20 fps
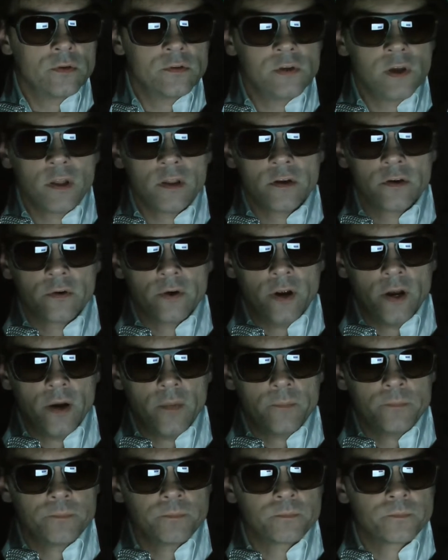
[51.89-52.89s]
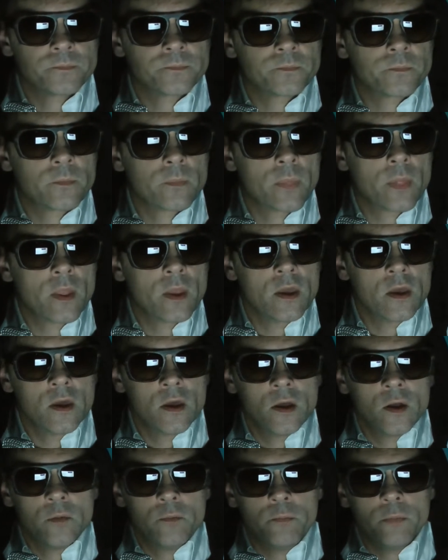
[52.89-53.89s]
on Telegram,
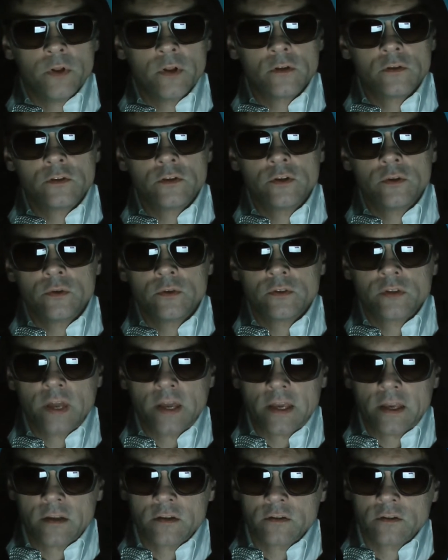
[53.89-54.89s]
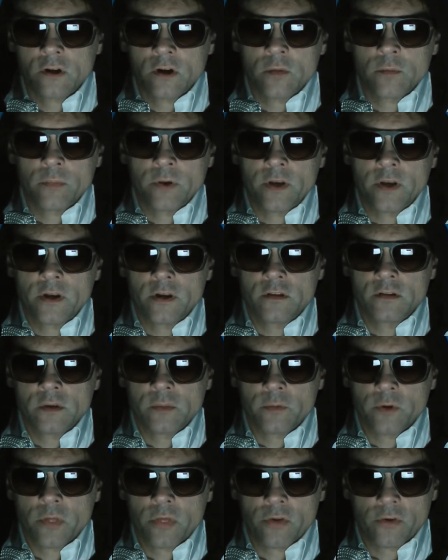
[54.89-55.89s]
Milk 2 staking start Monday,
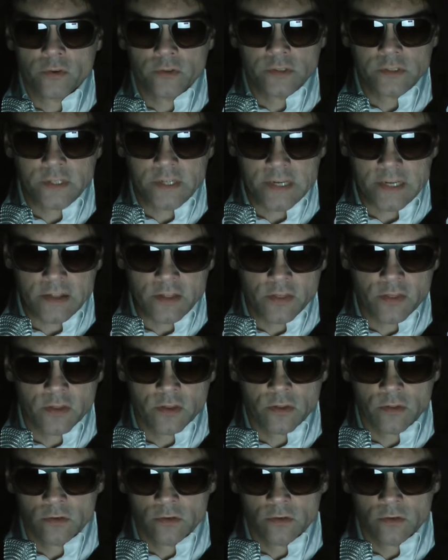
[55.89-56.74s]
December 13th.